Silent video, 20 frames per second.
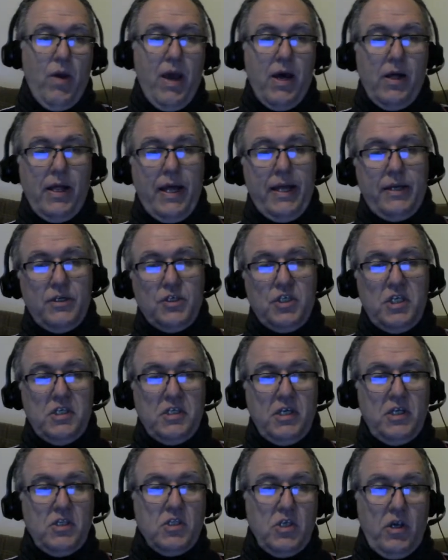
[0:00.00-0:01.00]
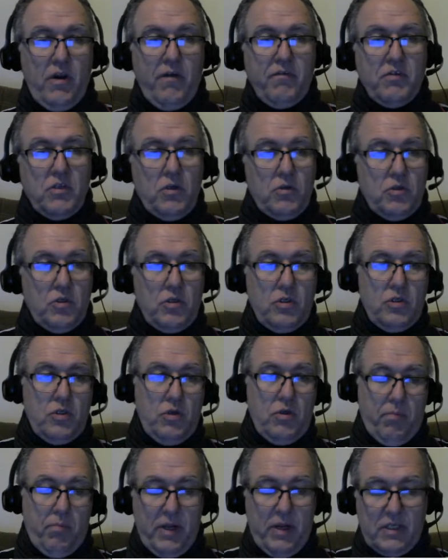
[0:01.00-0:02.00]
well, energy is conserved, so
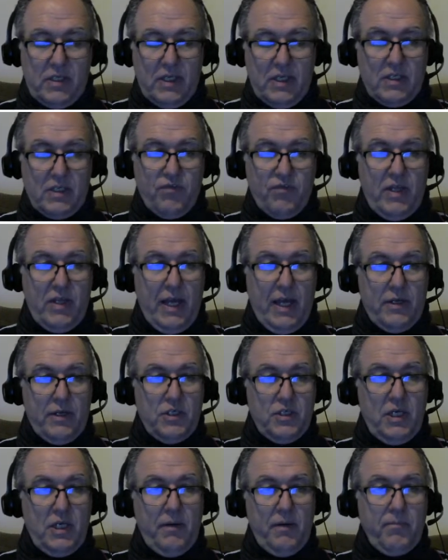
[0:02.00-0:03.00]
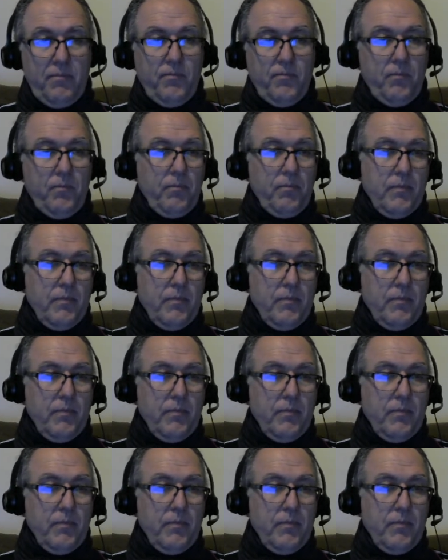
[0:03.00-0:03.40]
2.6 for the energy.